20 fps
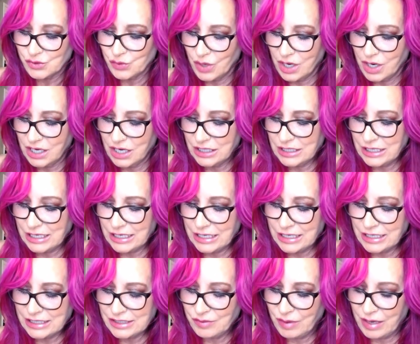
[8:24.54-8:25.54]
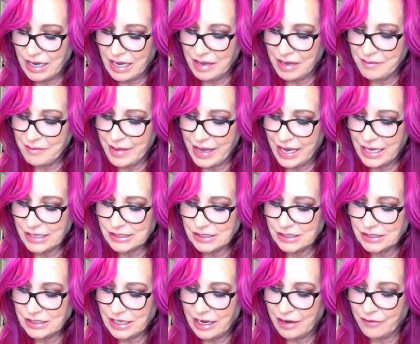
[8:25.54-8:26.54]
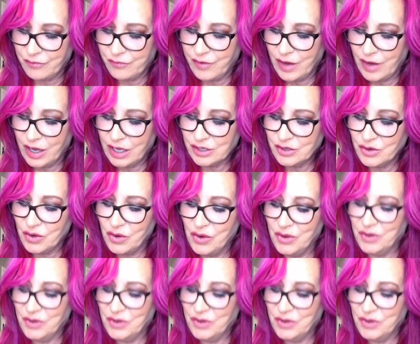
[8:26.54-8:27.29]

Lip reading: Dwan is what I imagine a fun